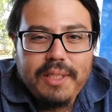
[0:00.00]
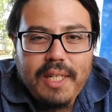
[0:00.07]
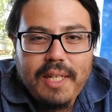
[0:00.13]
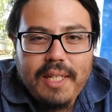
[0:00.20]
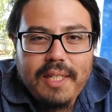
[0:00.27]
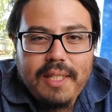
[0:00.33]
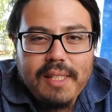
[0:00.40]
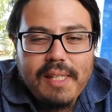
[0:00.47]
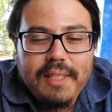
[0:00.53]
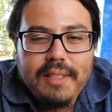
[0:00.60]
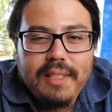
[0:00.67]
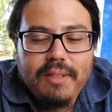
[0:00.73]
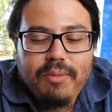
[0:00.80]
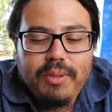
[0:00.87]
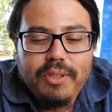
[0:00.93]
I
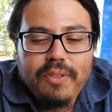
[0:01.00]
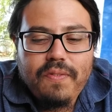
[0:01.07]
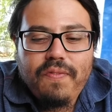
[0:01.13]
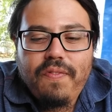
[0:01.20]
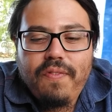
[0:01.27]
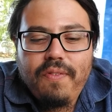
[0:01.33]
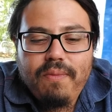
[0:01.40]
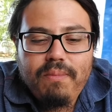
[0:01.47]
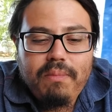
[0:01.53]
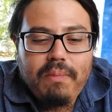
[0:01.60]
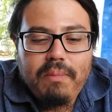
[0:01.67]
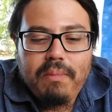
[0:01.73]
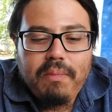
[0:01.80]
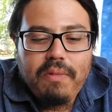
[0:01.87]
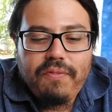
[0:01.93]
think we should
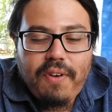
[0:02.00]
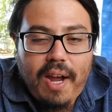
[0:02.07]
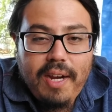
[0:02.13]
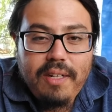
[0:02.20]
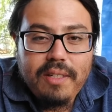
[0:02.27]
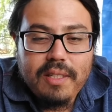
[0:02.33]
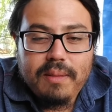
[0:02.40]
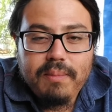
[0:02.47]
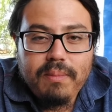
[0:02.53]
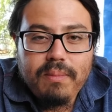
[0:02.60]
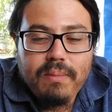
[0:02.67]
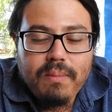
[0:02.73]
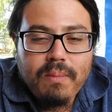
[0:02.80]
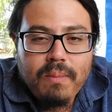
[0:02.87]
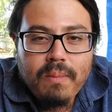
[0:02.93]
fire them.
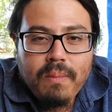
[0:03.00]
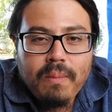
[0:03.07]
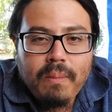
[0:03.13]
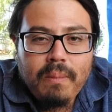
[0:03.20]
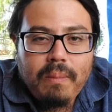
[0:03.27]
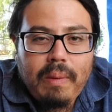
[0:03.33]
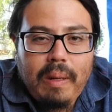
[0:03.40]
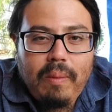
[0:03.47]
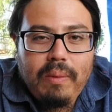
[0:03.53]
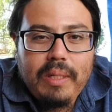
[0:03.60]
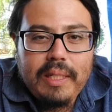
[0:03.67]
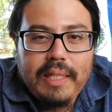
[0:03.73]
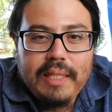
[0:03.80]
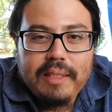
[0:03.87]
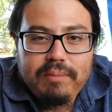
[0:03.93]
I want to
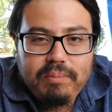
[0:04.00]
get